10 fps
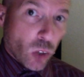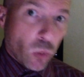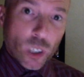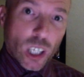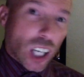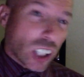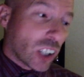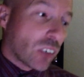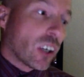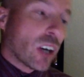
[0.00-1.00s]
We got to
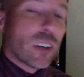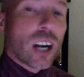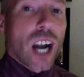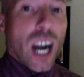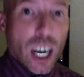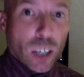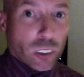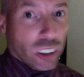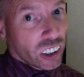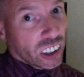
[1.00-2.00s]
give them the animals to